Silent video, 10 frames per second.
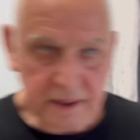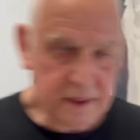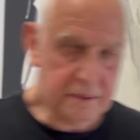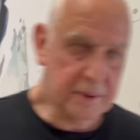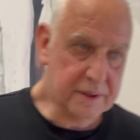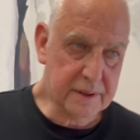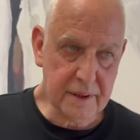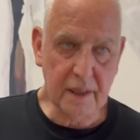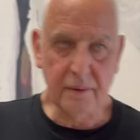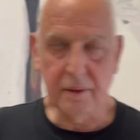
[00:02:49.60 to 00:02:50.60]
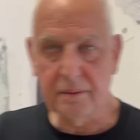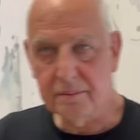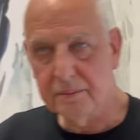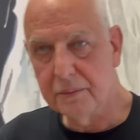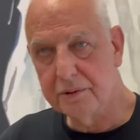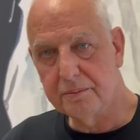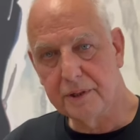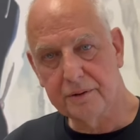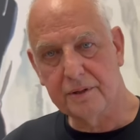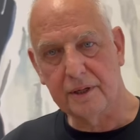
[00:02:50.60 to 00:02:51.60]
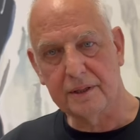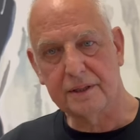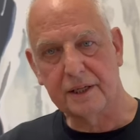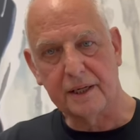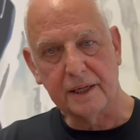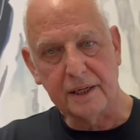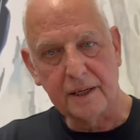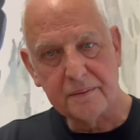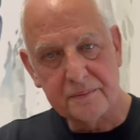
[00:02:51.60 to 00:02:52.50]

that was our mutual understanding, yeah.